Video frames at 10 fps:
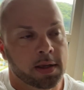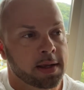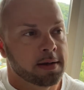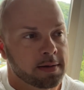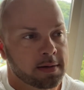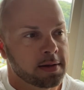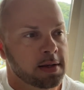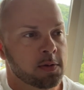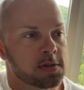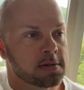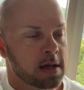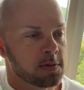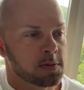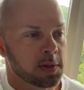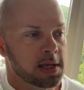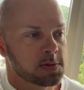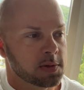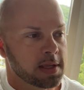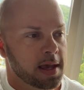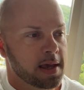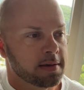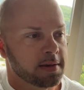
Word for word: and it was I was blessed with that,